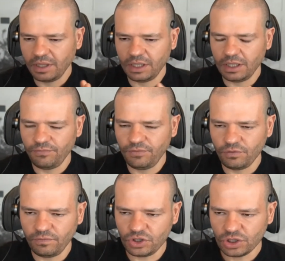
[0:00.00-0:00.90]
if you
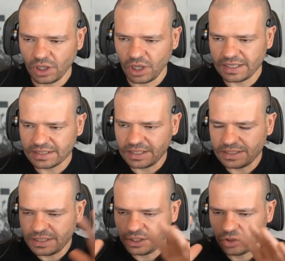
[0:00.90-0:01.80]
visualize a
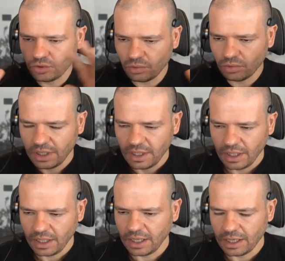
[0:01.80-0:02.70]
single
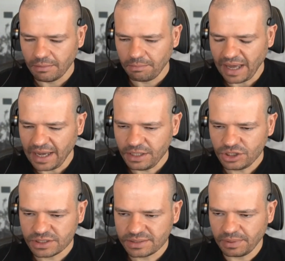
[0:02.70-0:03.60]

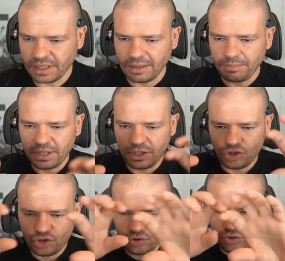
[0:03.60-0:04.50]
page split up
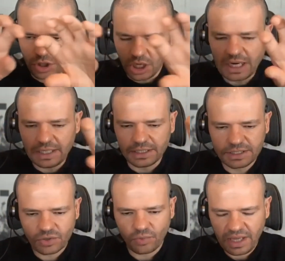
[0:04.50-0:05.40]
into 9
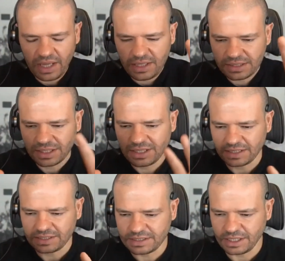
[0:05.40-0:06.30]
squares,
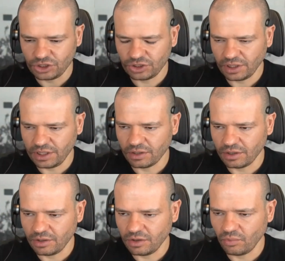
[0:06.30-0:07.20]
that's essentially
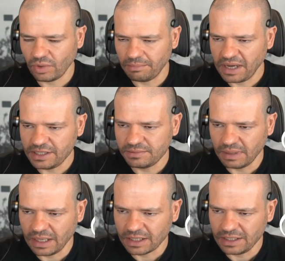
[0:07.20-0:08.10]
the one-page
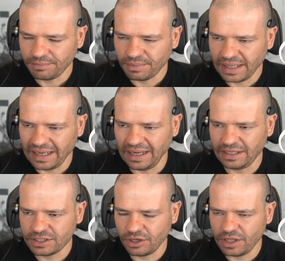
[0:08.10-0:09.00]
marketing plan.
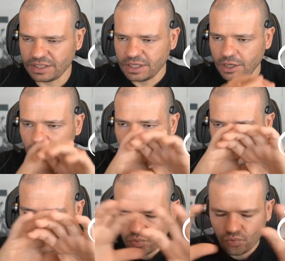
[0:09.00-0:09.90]
And so there's
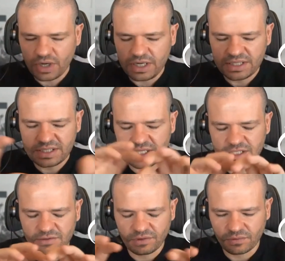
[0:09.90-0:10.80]
3
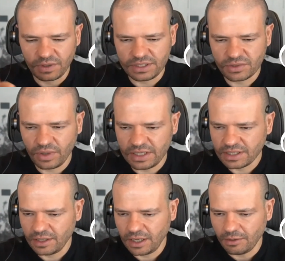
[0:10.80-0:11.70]
sets of 3 squares,
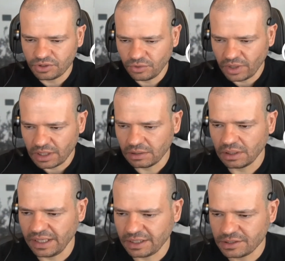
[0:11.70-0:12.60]
and I'm sure we can
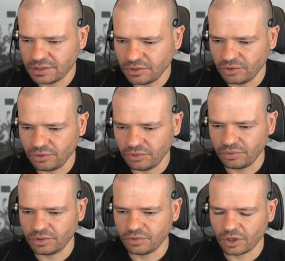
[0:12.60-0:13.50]
link to
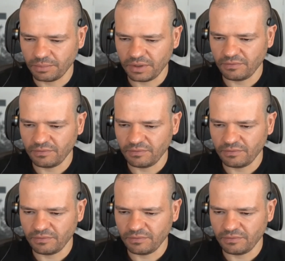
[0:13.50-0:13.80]
a copy of